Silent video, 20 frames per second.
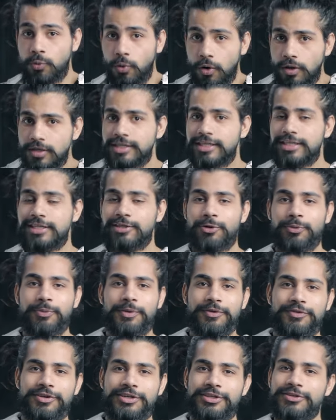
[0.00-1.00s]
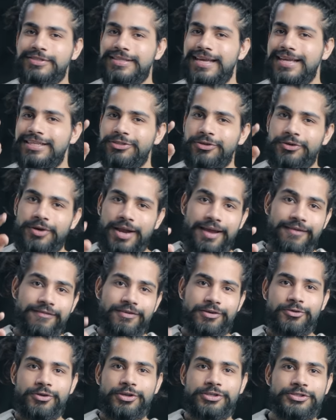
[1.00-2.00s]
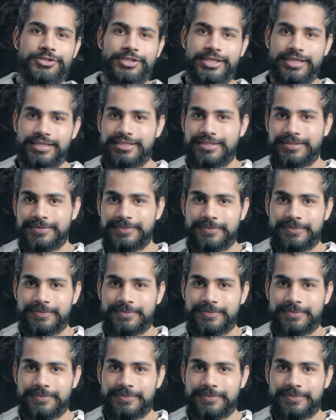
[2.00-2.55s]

quality grooming videos that you're ever going to need.